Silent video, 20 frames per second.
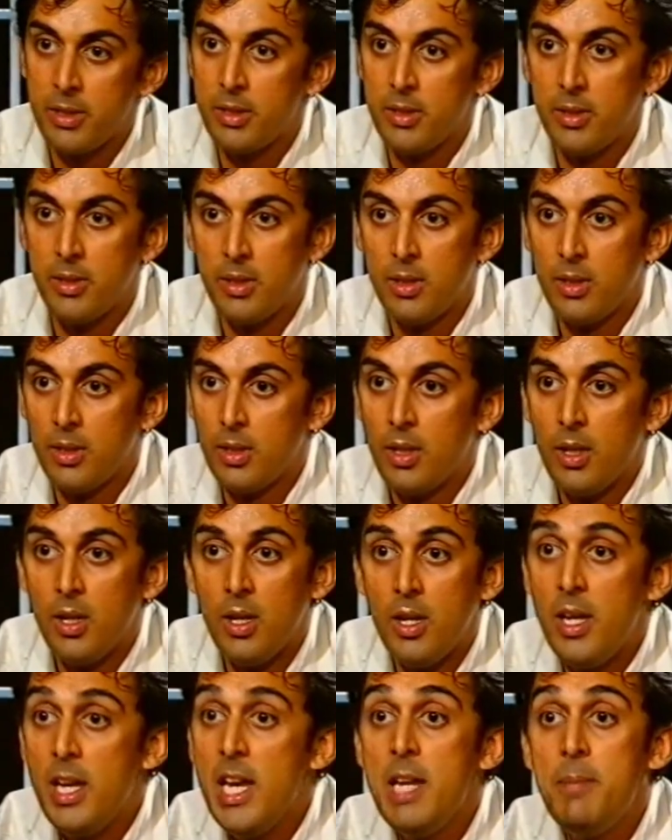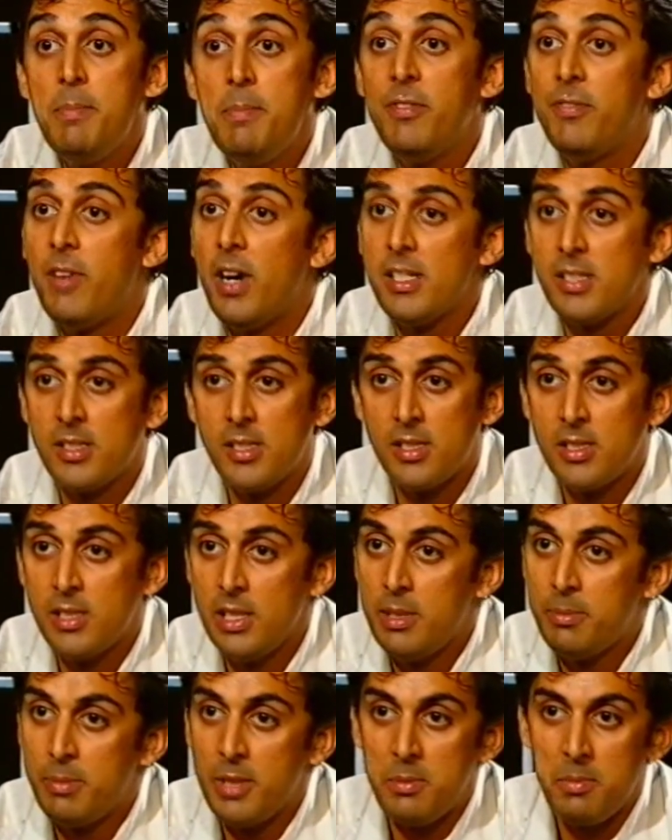and you take the newspaper he'd as your be payment. fast
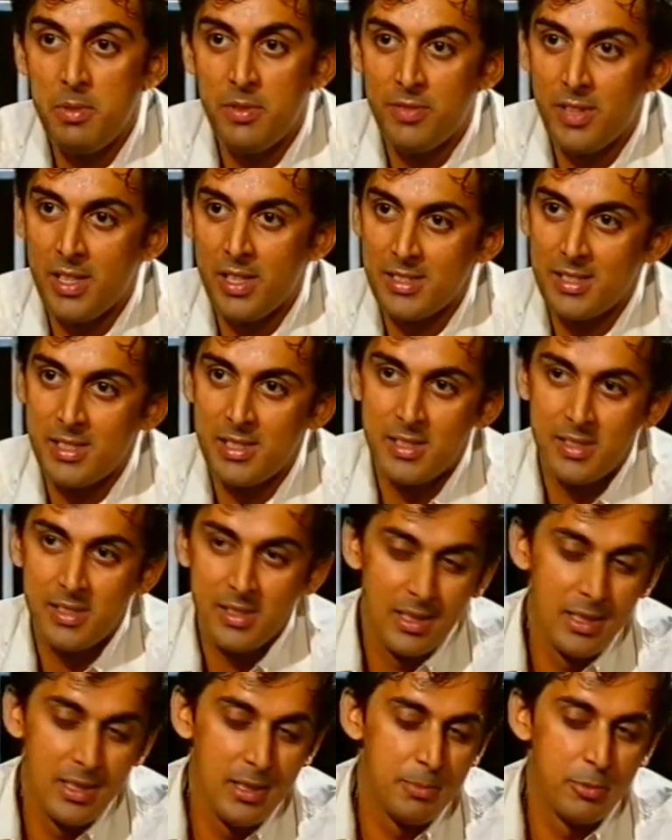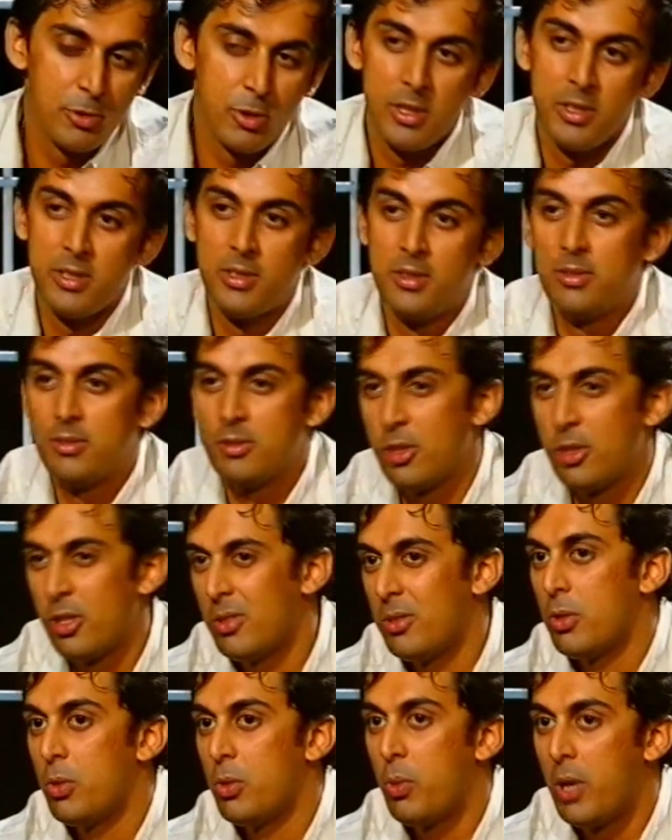asleep. He'd be fast asleep. So I
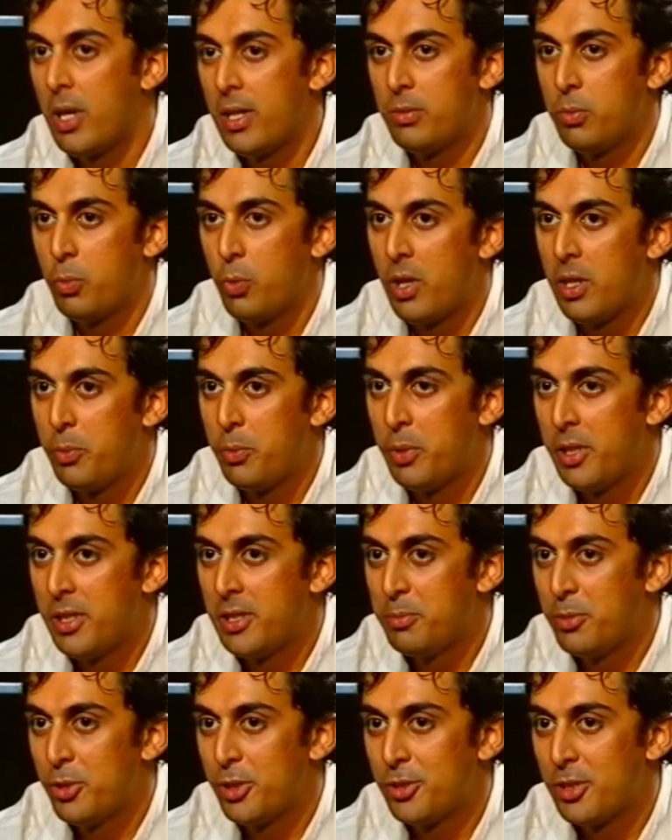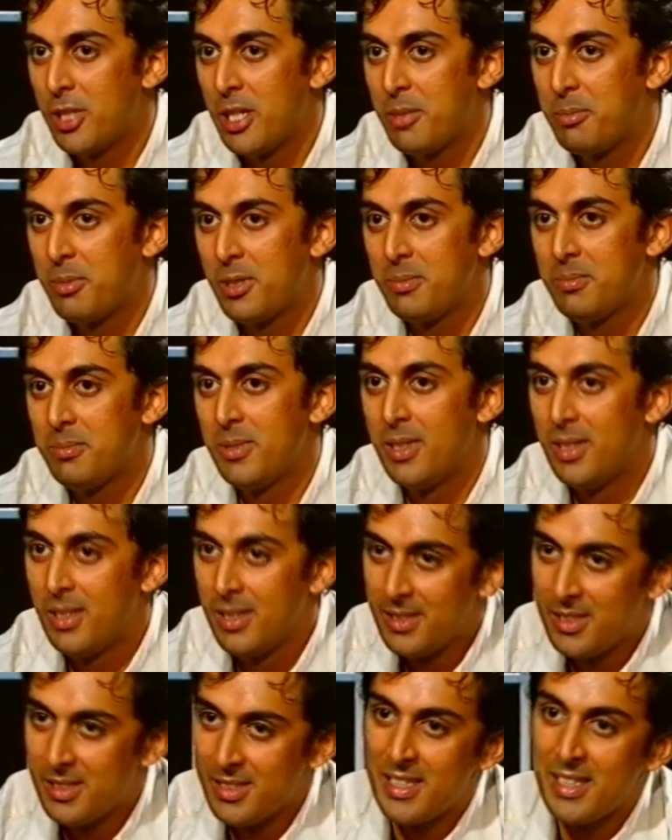thought, you know, why why wake the poor chap up?
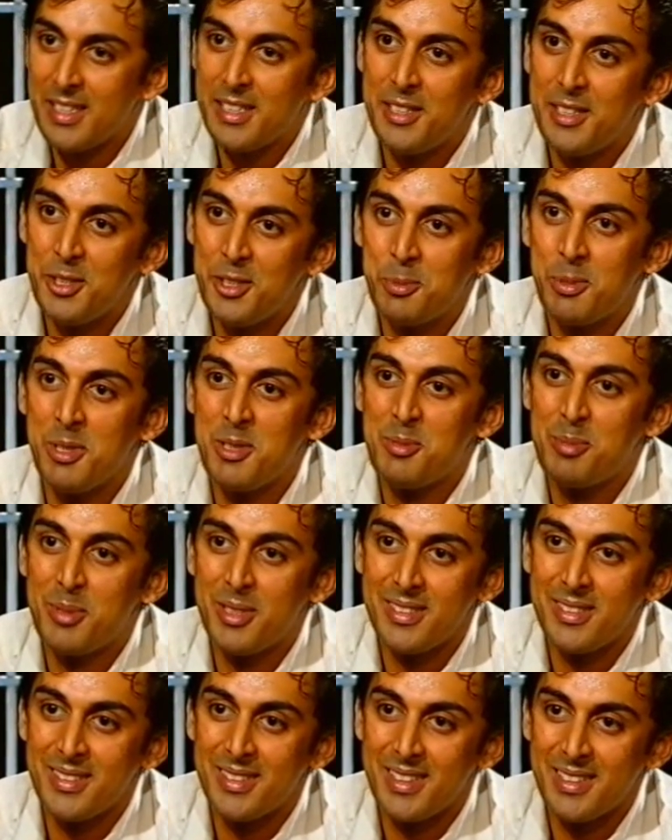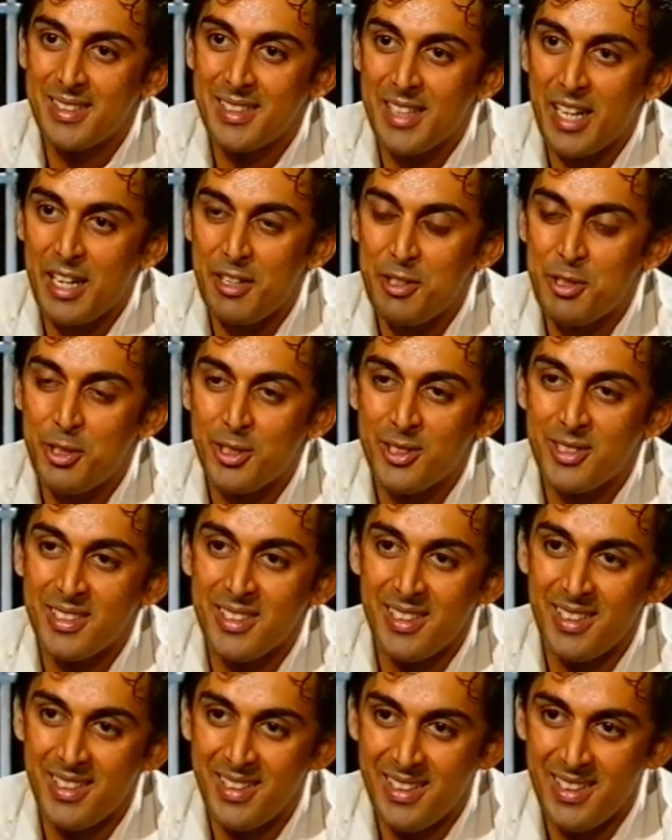Just take the newspaper and, and carry on.
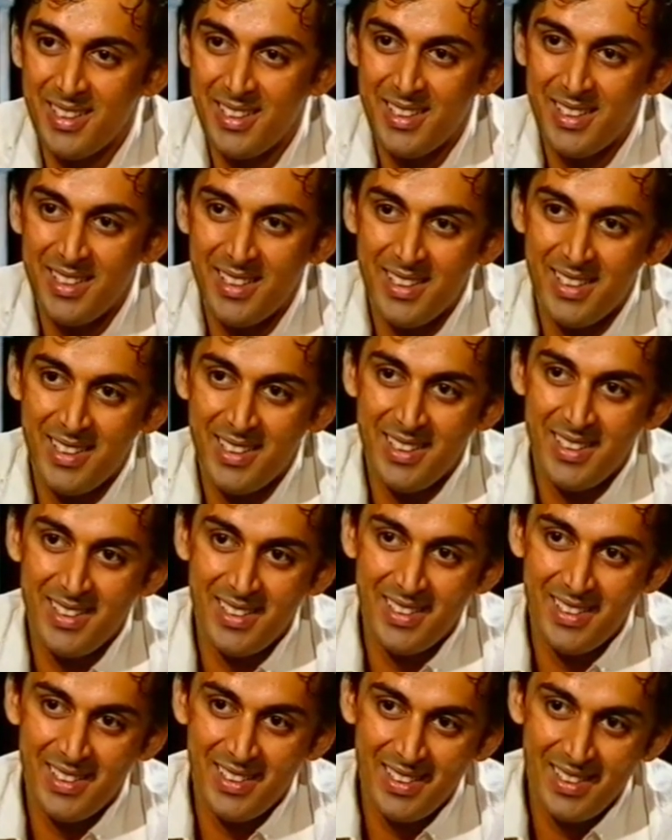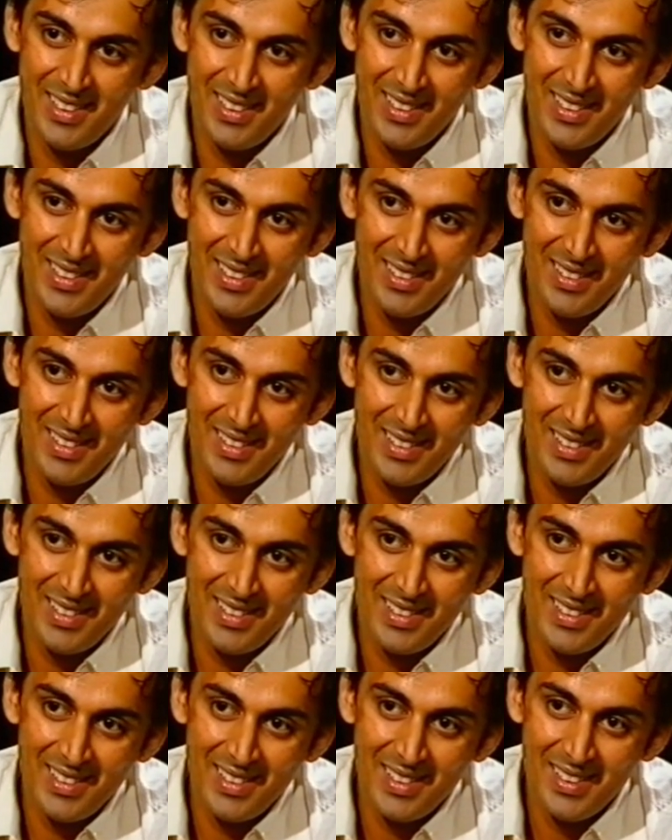He says that it began with the
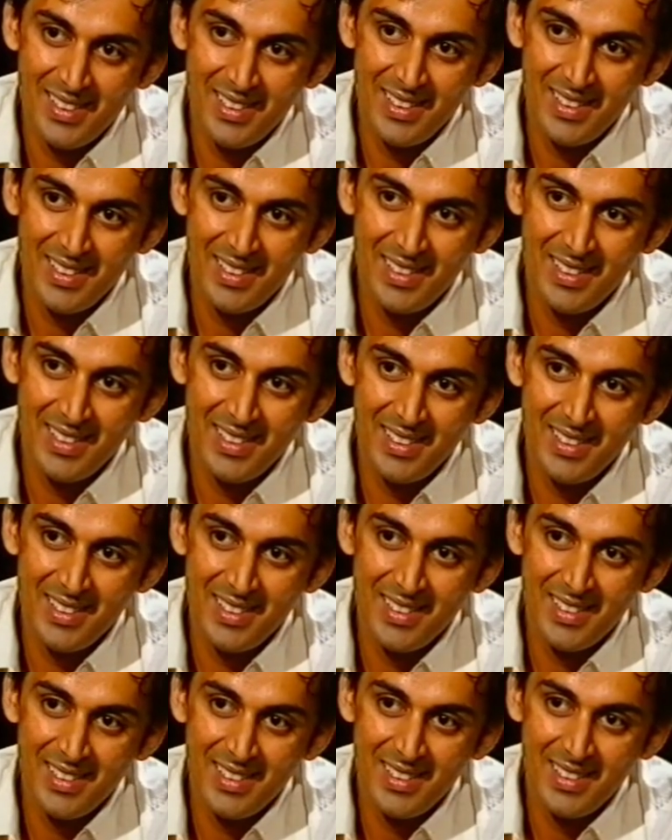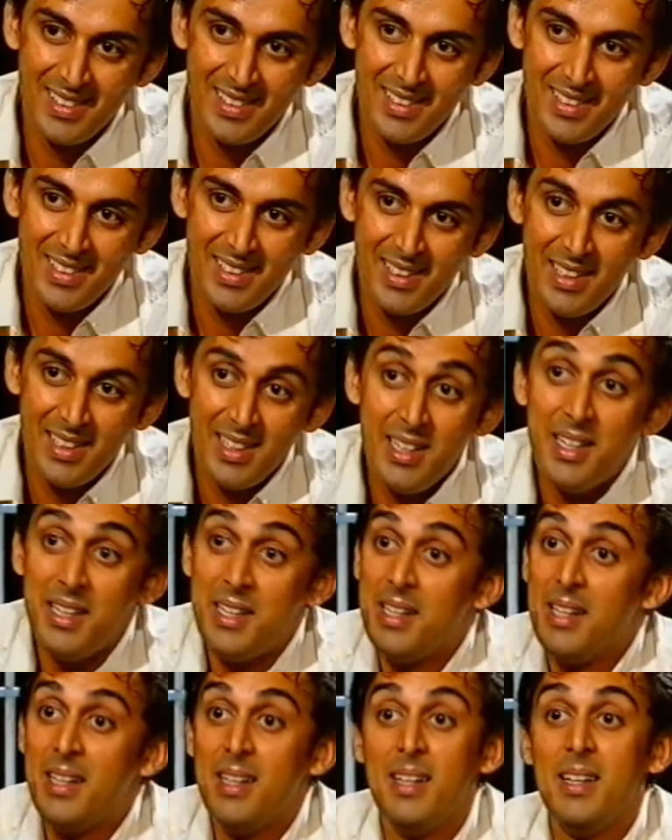newspaper, then he began taking all his cookies as
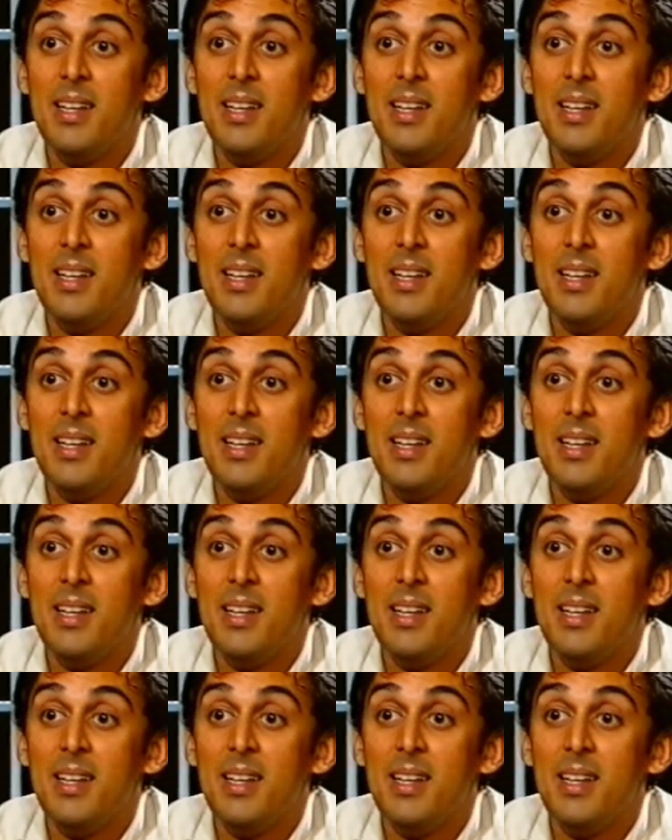well.